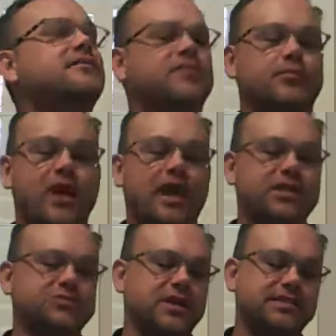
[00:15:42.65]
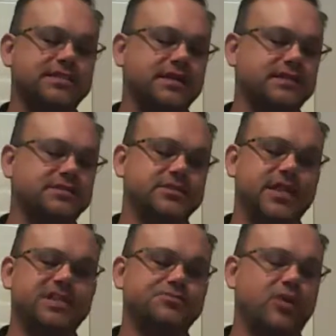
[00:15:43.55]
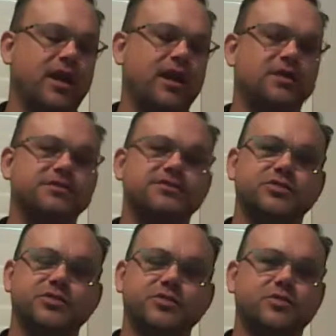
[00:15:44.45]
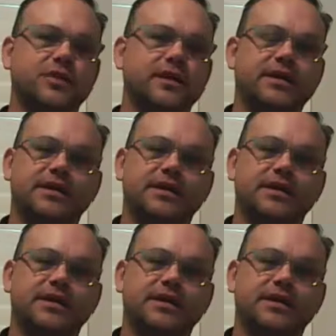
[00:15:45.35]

from Brian Tracy to Les Brown to